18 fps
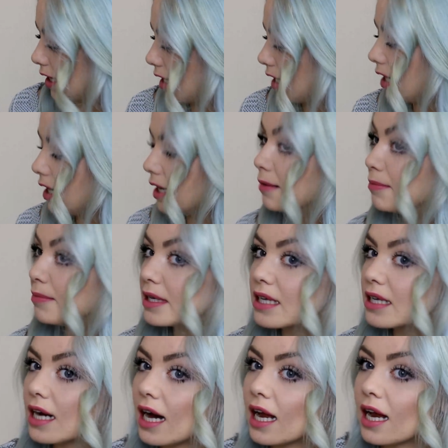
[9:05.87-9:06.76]

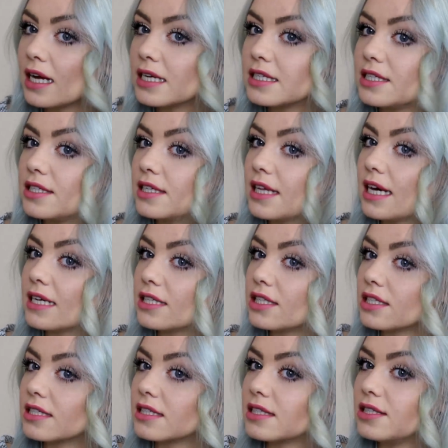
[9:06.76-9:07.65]
I like to do that
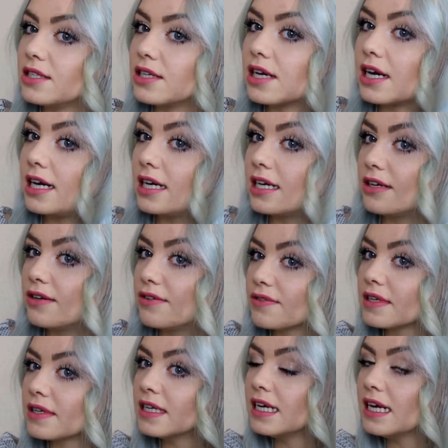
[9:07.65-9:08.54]
just to kind of